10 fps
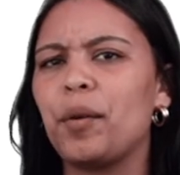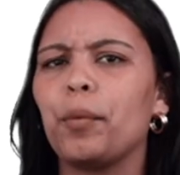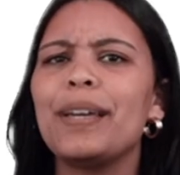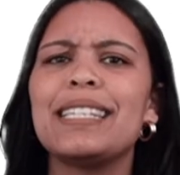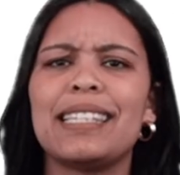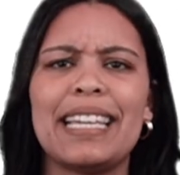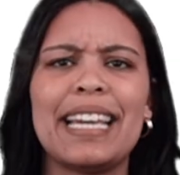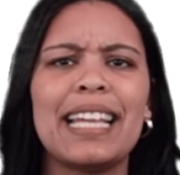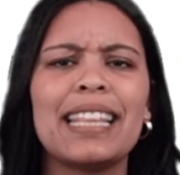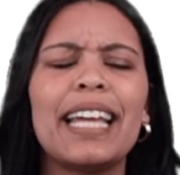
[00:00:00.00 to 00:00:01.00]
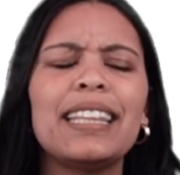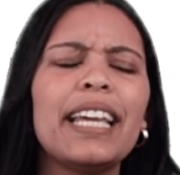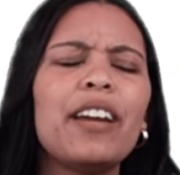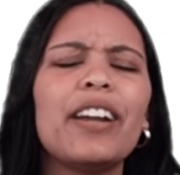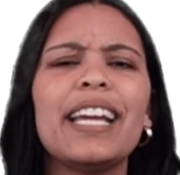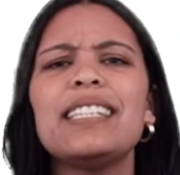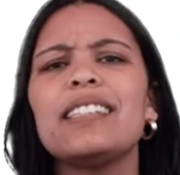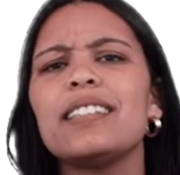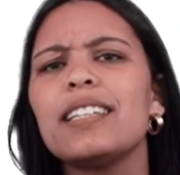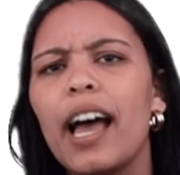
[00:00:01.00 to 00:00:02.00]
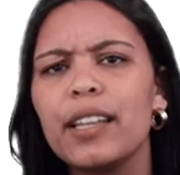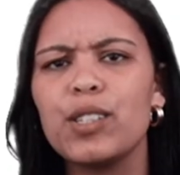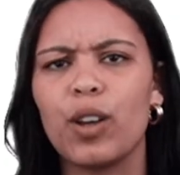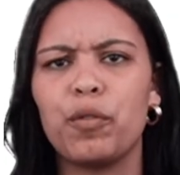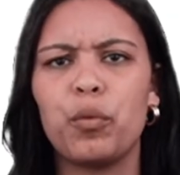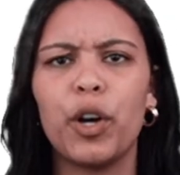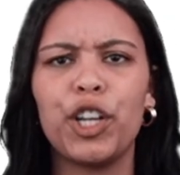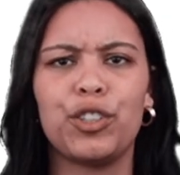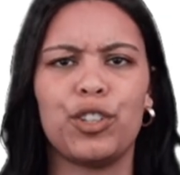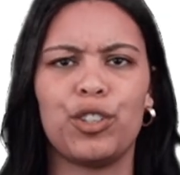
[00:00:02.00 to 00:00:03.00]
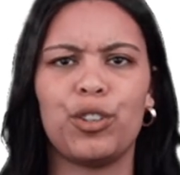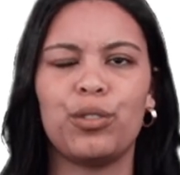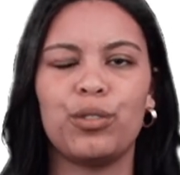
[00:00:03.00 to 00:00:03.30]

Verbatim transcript: we see that there is tons of work to do.